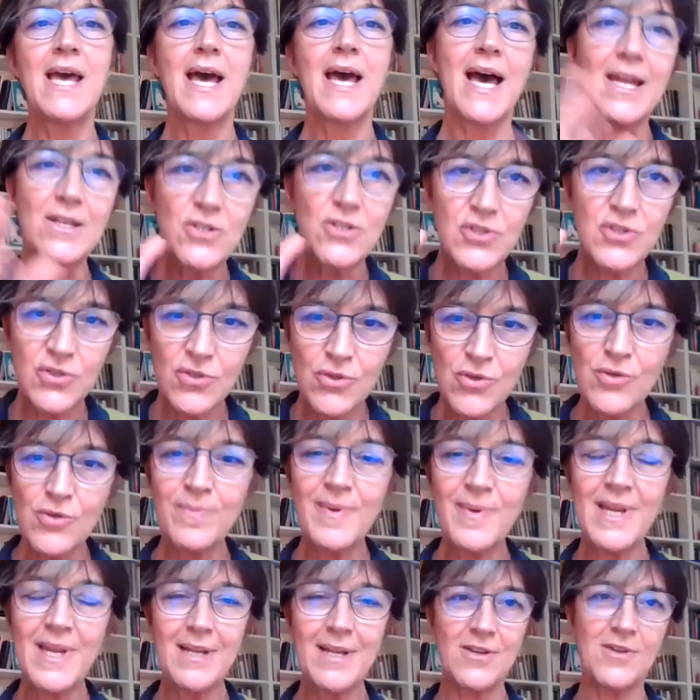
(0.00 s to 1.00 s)
and 2
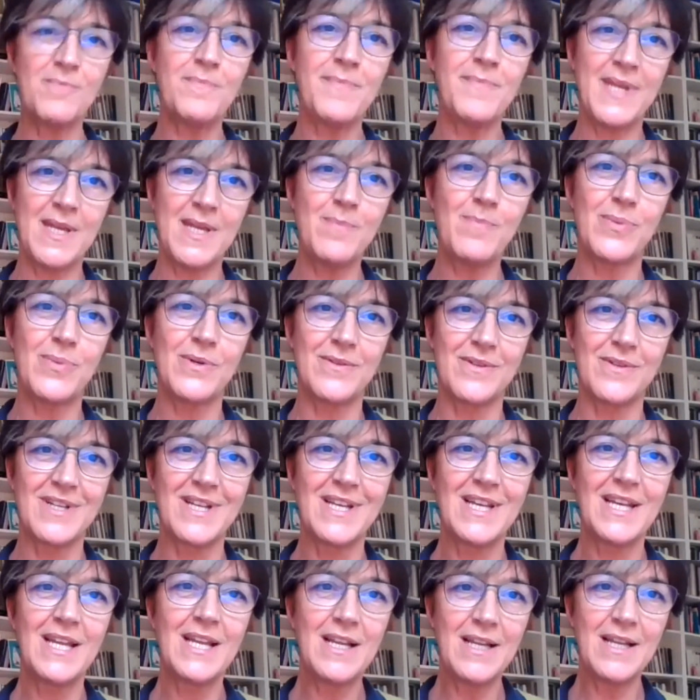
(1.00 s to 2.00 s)
billion people
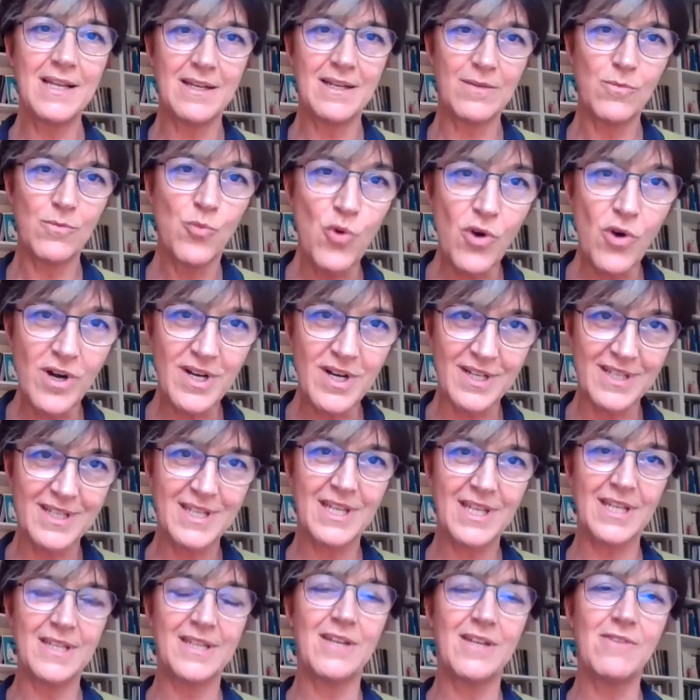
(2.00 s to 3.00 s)
work
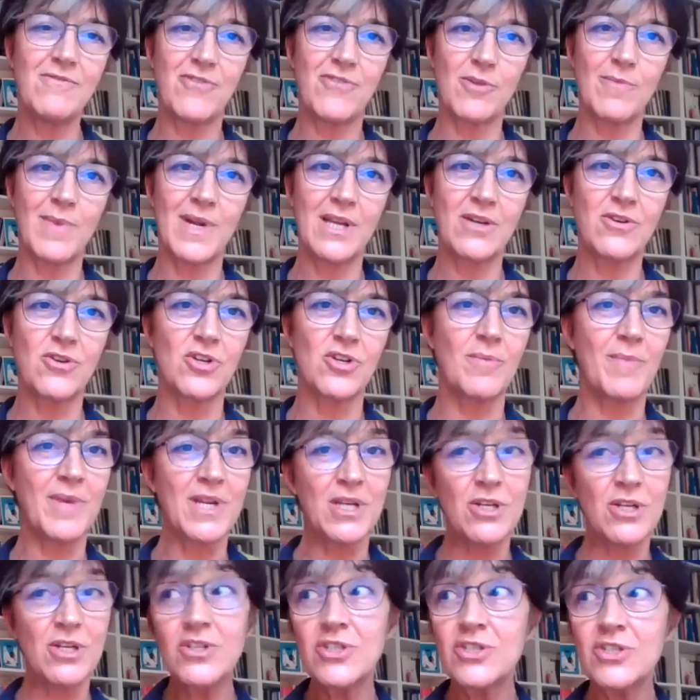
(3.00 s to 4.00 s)
in the informal economy,
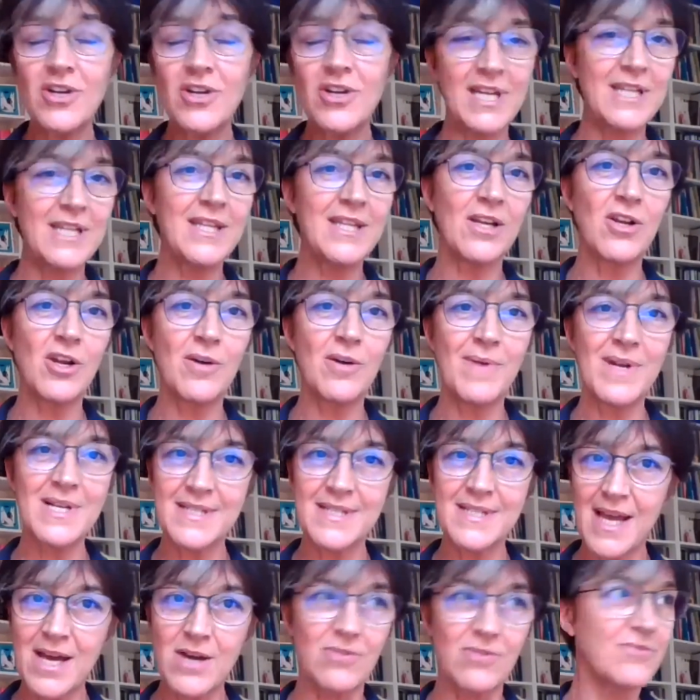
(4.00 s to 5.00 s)
not only in the global
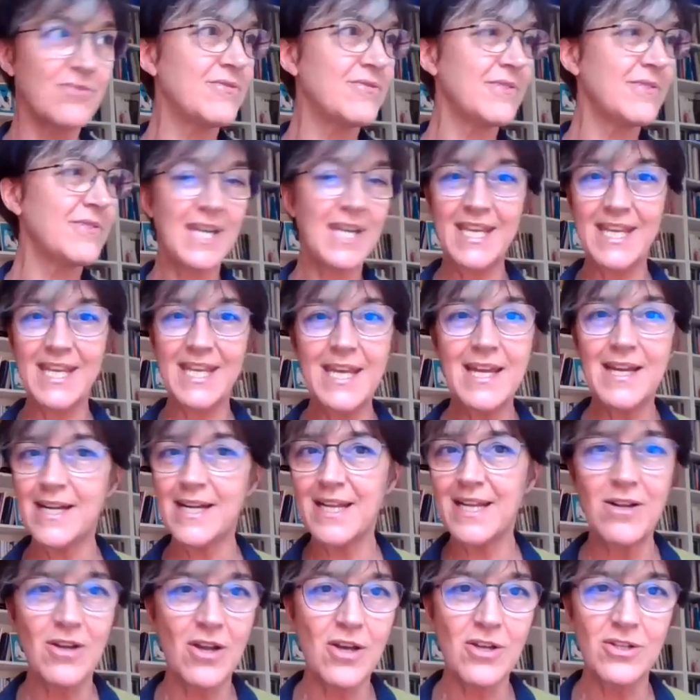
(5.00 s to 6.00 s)
south, here
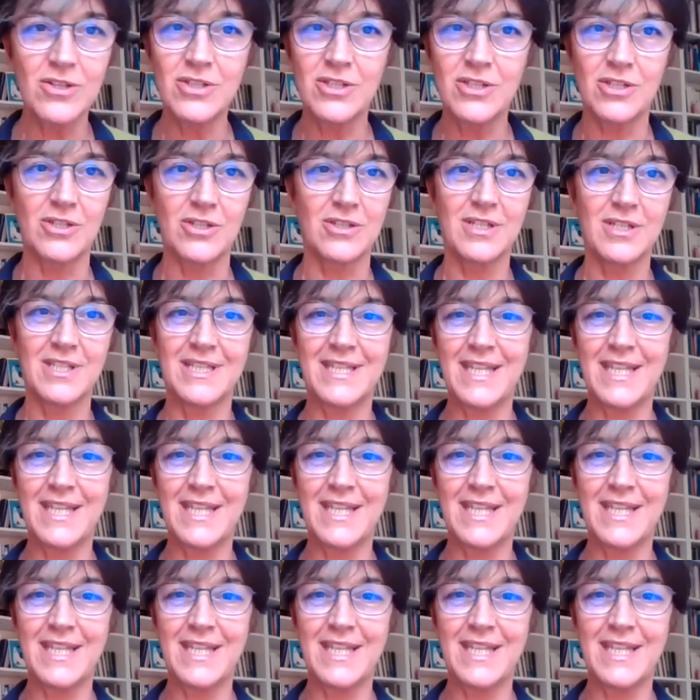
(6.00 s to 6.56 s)
in London,